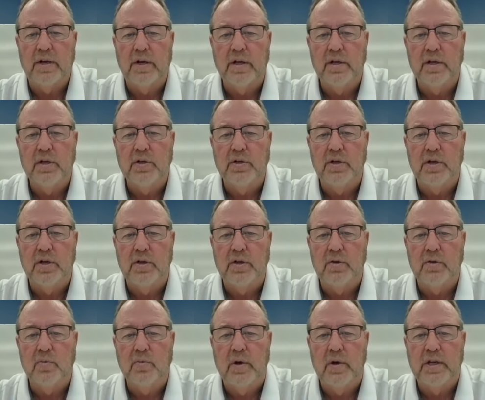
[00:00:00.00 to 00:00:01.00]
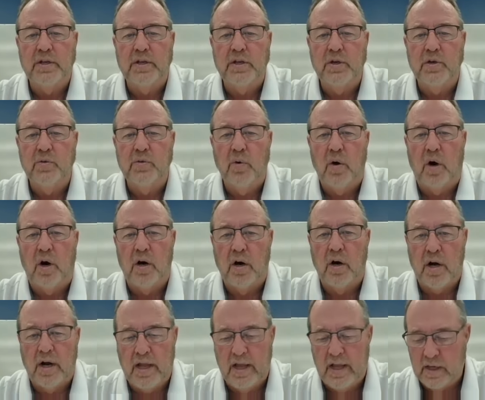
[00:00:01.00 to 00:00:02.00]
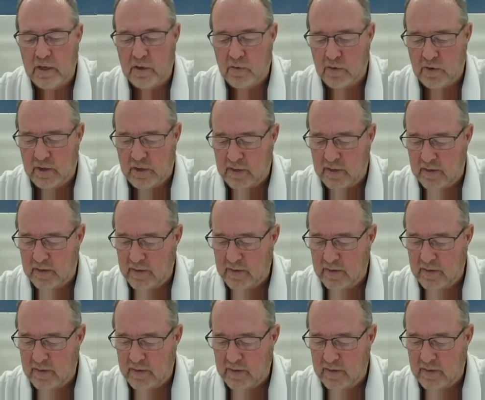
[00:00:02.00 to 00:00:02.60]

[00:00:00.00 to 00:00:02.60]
do you do when you are angry?